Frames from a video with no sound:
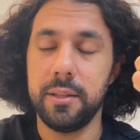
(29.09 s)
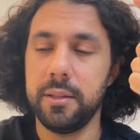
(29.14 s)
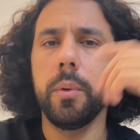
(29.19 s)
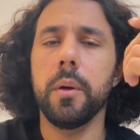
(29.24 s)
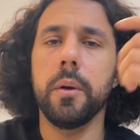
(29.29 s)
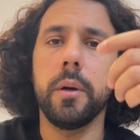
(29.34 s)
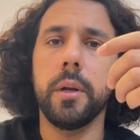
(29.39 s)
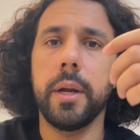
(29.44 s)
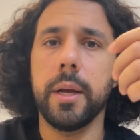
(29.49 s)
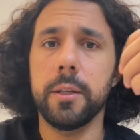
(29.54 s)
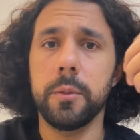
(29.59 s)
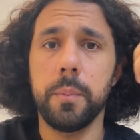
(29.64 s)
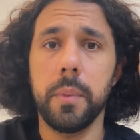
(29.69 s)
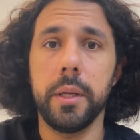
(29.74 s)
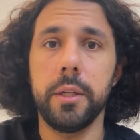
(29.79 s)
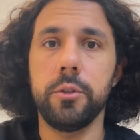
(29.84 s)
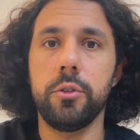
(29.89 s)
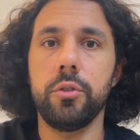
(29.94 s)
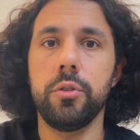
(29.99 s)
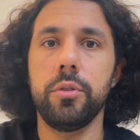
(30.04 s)
We are going to
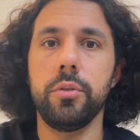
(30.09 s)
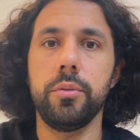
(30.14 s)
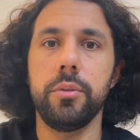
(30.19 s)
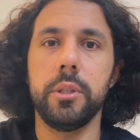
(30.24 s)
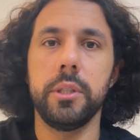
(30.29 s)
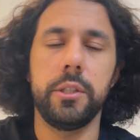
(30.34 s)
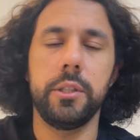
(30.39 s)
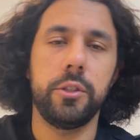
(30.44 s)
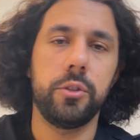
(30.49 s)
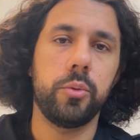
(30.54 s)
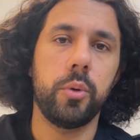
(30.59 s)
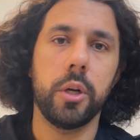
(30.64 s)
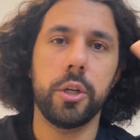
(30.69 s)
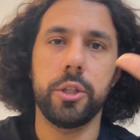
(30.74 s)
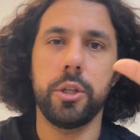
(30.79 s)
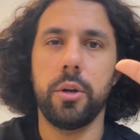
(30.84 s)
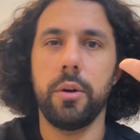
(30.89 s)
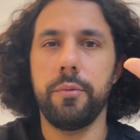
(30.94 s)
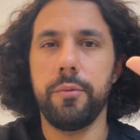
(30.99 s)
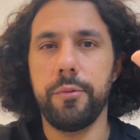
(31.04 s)
explain to you the
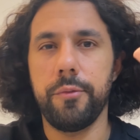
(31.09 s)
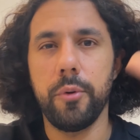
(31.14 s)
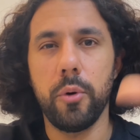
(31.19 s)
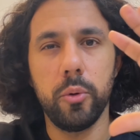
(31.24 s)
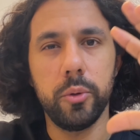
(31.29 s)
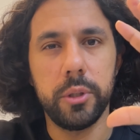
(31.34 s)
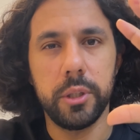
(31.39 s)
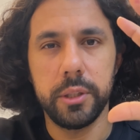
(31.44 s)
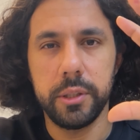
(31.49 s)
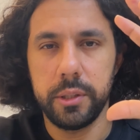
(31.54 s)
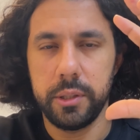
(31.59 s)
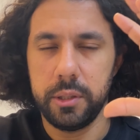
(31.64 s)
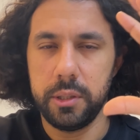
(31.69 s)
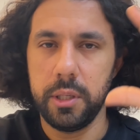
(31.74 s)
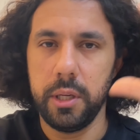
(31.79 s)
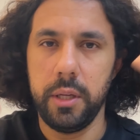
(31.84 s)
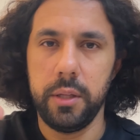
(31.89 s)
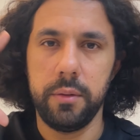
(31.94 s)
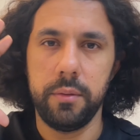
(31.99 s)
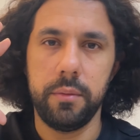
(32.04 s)
structure of folders
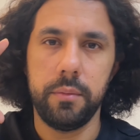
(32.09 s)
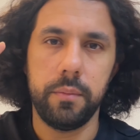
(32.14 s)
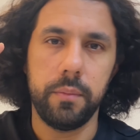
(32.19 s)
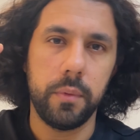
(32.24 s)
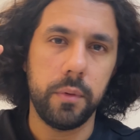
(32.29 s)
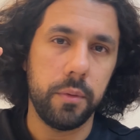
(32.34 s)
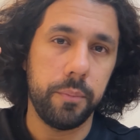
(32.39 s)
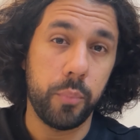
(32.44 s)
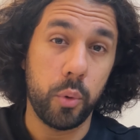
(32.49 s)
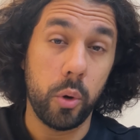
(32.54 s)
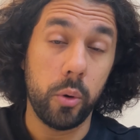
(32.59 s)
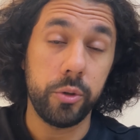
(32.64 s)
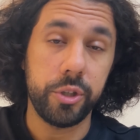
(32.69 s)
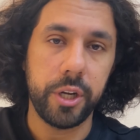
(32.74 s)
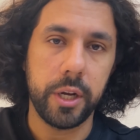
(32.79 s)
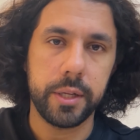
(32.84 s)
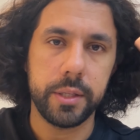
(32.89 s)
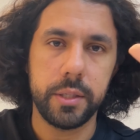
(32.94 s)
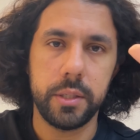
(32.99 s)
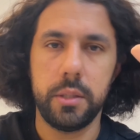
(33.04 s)
and
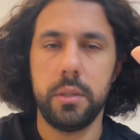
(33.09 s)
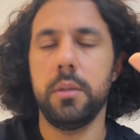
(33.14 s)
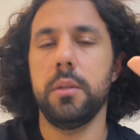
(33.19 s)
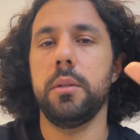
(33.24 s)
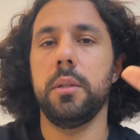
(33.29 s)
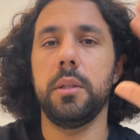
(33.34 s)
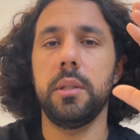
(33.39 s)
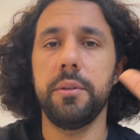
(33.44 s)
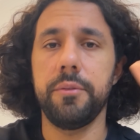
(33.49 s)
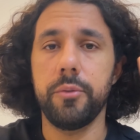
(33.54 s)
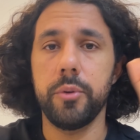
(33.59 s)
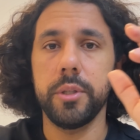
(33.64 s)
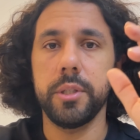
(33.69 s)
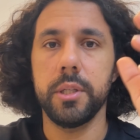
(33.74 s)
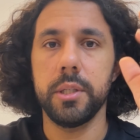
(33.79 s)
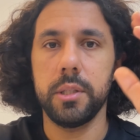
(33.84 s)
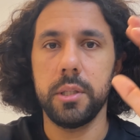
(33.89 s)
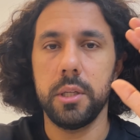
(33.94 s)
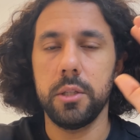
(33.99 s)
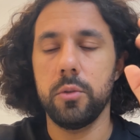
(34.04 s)
projects, the
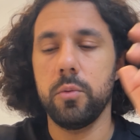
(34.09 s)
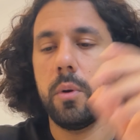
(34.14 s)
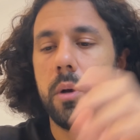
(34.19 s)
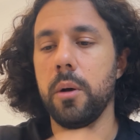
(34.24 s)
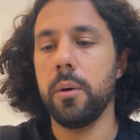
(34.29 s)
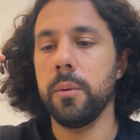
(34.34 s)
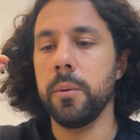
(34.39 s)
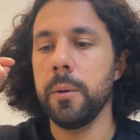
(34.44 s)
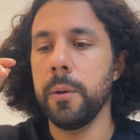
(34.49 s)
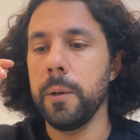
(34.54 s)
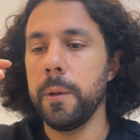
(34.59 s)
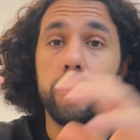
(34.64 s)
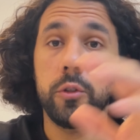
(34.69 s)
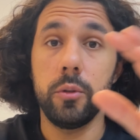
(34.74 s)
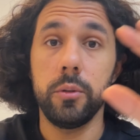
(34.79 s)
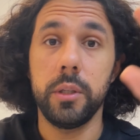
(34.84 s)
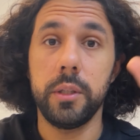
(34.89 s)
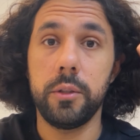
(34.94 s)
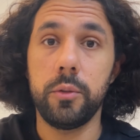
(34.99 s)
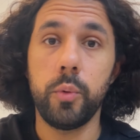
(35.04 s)
differences as well.
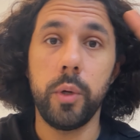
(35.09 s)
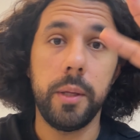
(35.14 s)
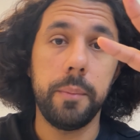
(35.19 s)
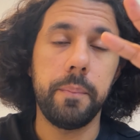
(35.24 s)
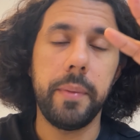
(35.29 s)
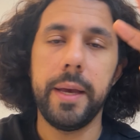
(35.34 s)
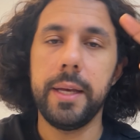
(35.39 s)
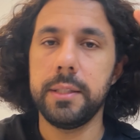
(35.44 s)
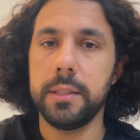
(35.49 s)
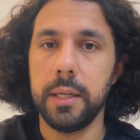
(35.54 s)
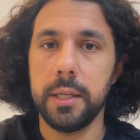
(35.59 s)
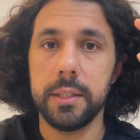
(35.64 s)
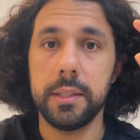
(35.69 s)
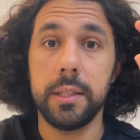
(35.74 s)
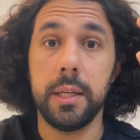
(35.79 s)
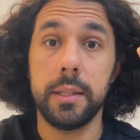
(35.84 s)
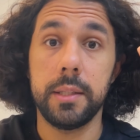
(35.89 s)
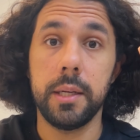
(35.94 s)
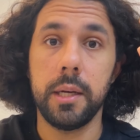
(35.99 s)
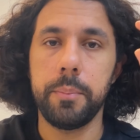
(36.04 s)
Also the three basic
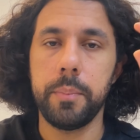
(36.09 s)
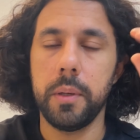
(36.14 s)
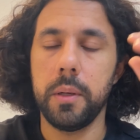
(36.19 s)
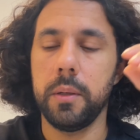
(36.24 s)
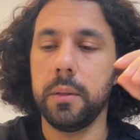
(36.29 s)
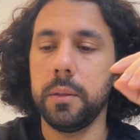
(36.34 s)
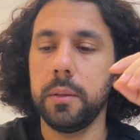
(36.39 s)
setup.